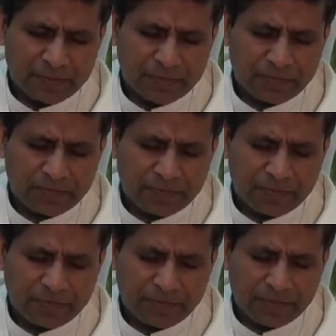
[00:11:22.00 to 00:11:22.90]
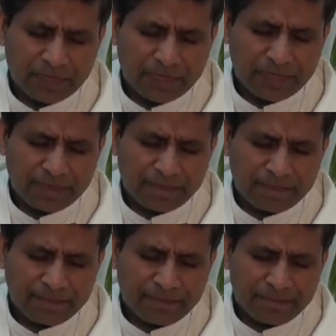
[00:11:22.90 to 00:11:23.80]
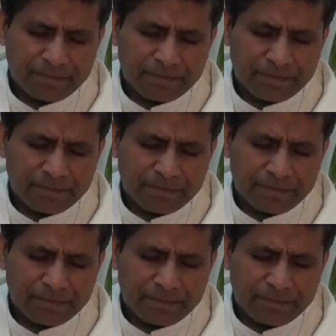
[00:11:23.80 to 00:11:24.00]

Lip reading: Nobody speaks.